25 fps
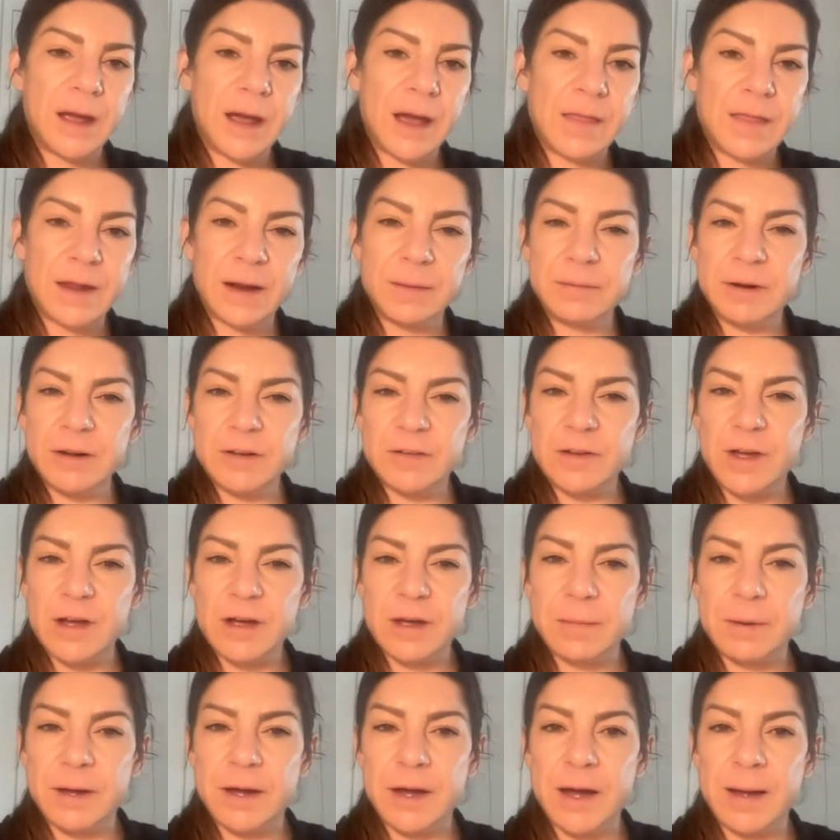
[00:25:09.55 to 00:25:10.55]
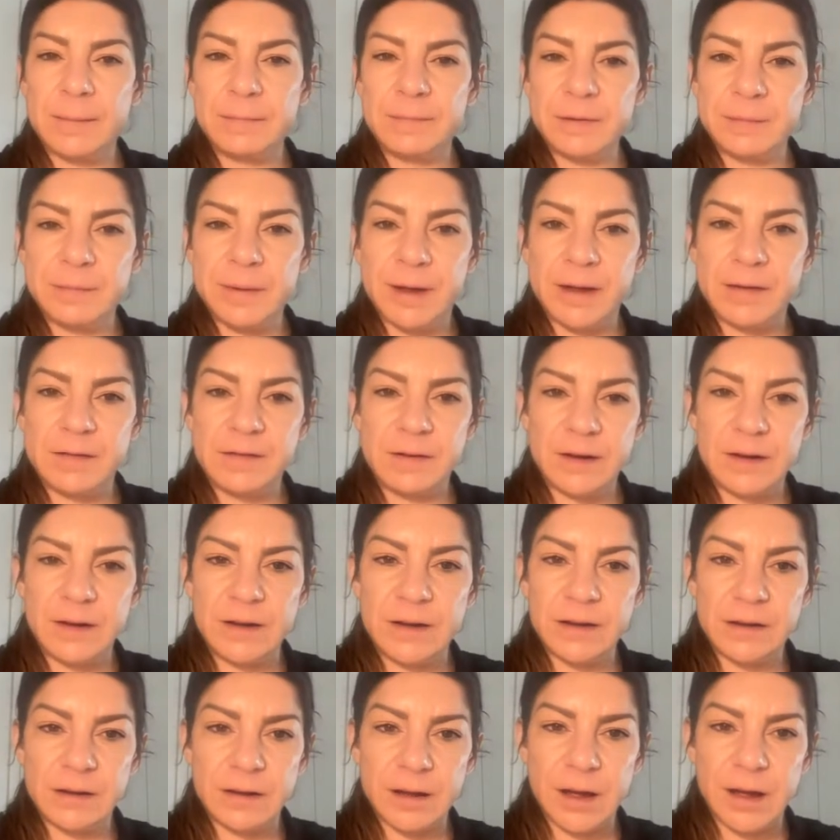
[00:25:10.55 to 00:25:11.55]
And then I'm going to talk about
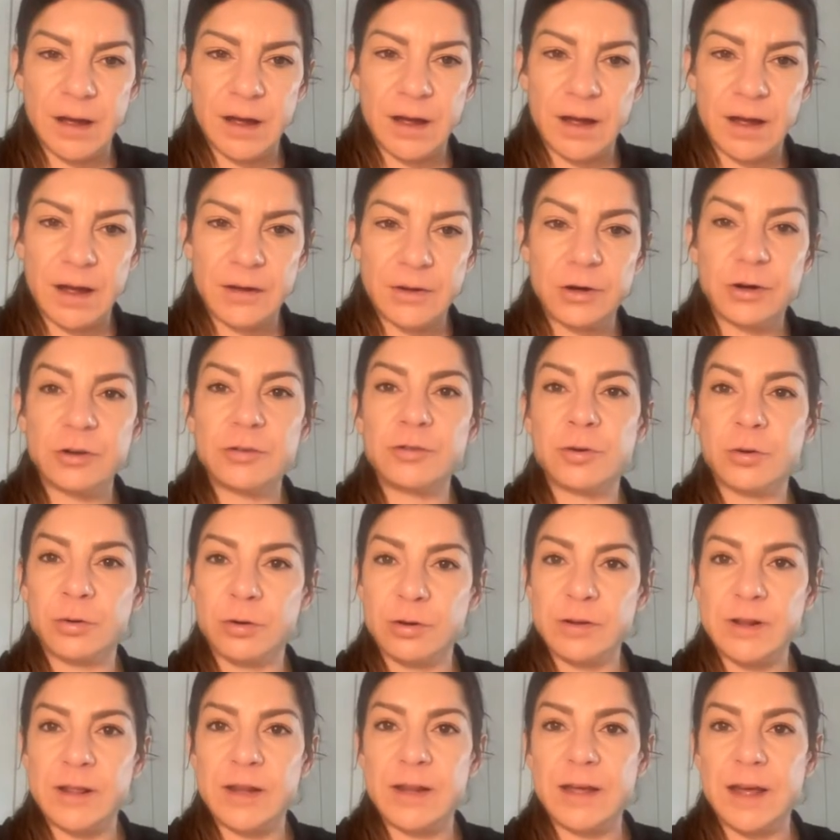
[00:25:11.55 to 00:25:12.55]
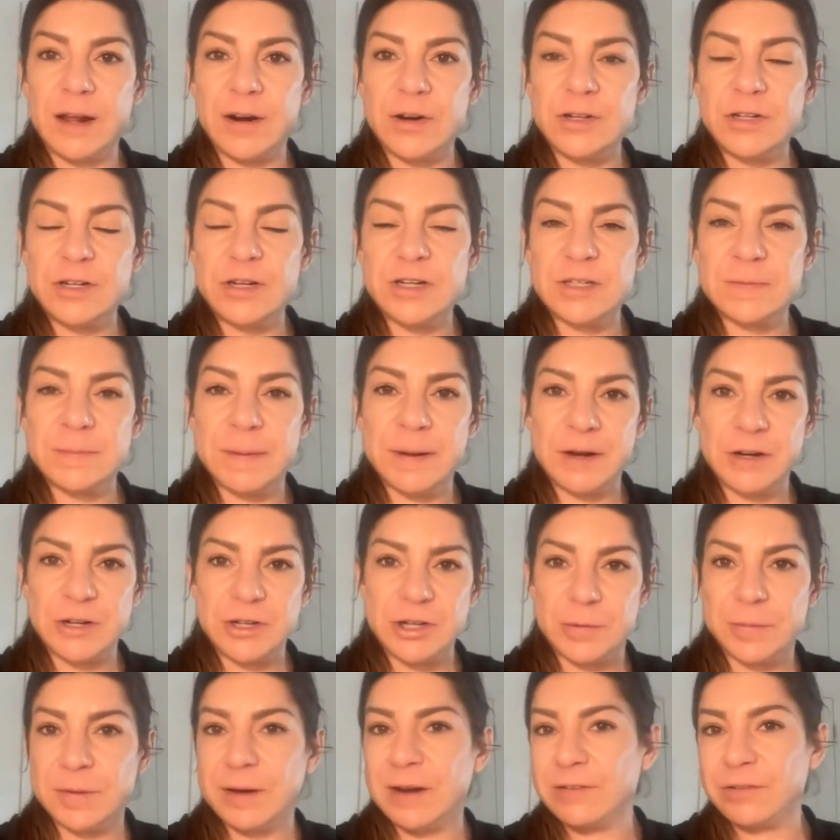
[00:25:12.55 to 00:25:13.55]
optimizing your total daily energy
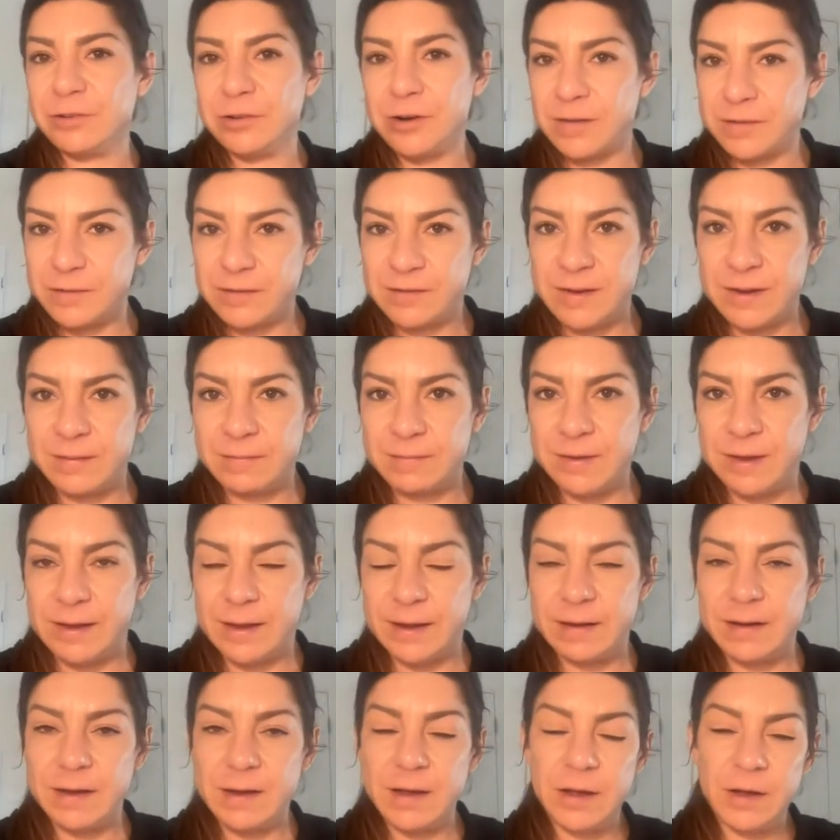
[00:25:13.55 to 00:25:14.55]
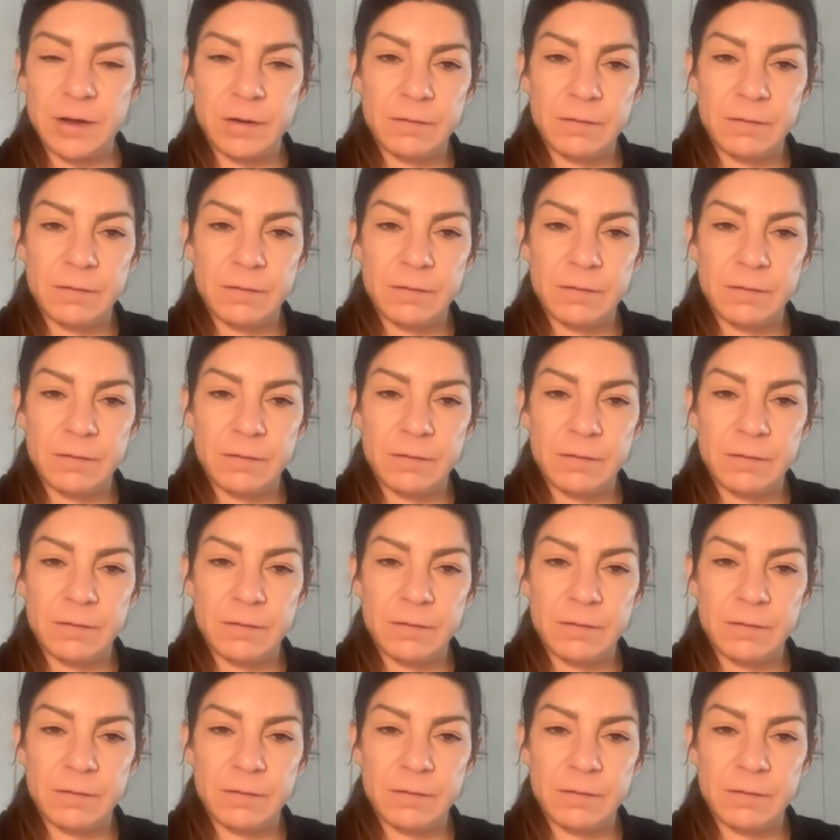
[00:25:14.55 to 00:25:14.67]
expenditure, because they're not the same thing.